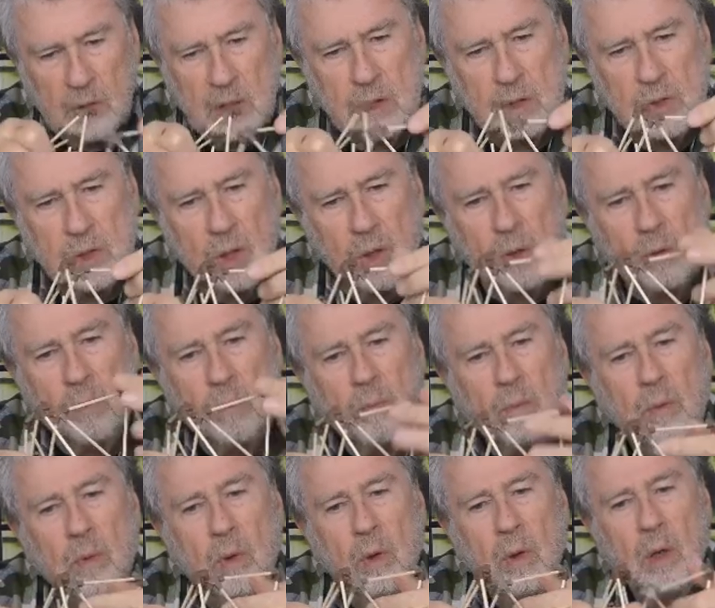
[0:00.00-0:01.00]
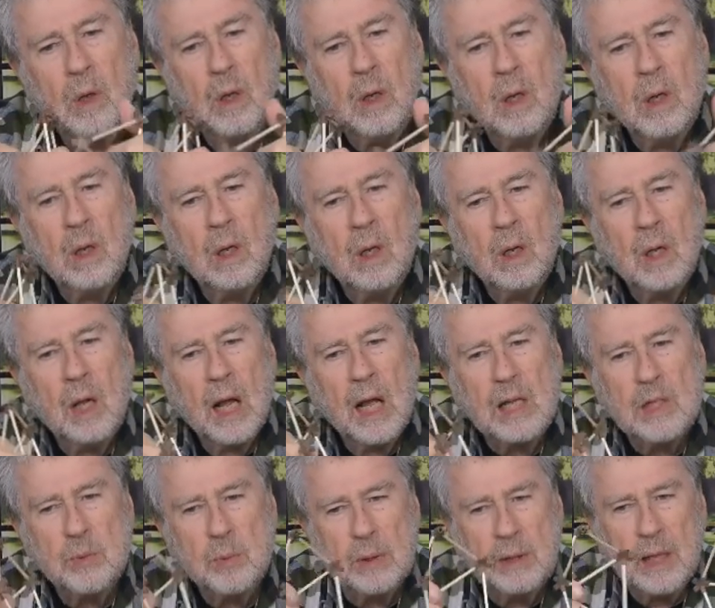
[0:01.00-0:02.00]
So
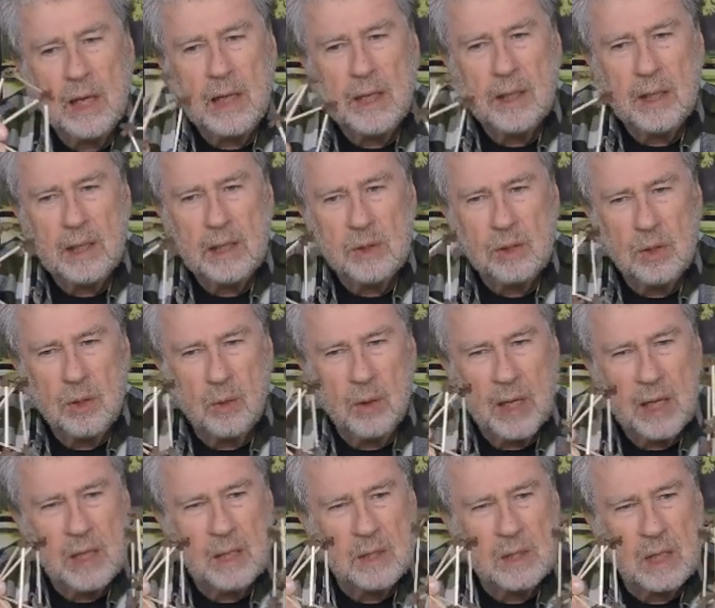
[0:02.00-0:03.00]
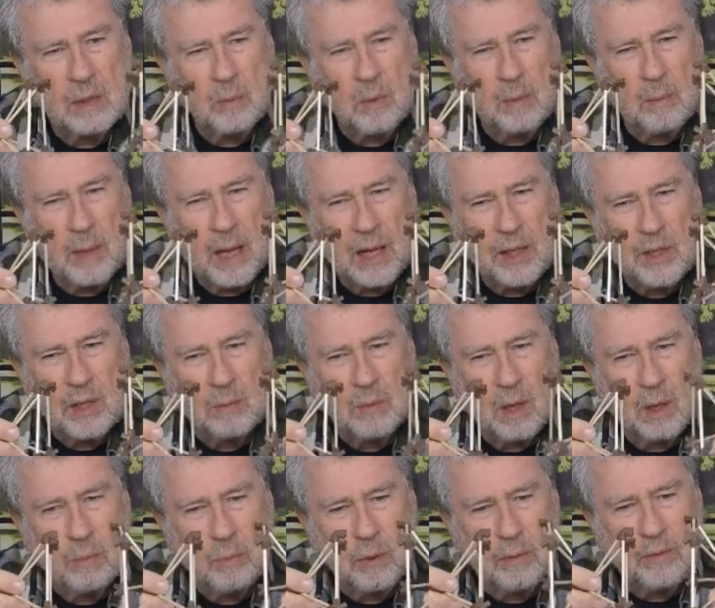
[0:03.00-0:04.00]
as we take these 2 ends and we match them
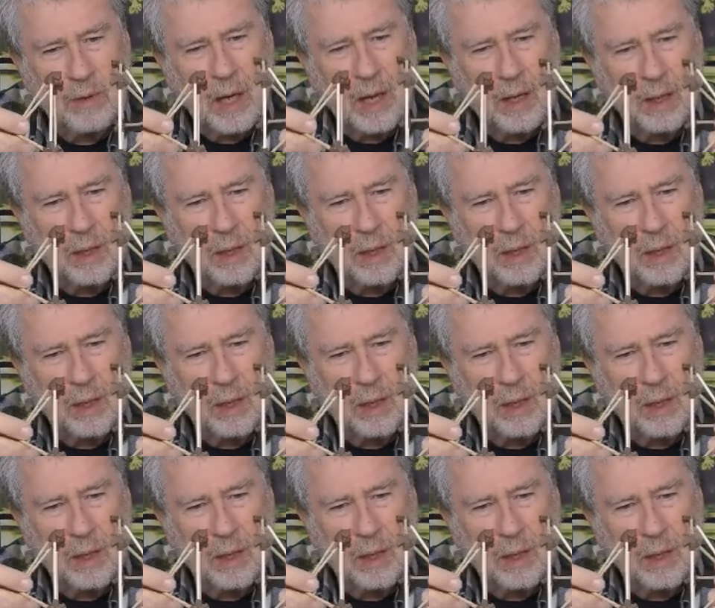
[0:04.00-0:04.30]
up, we've got to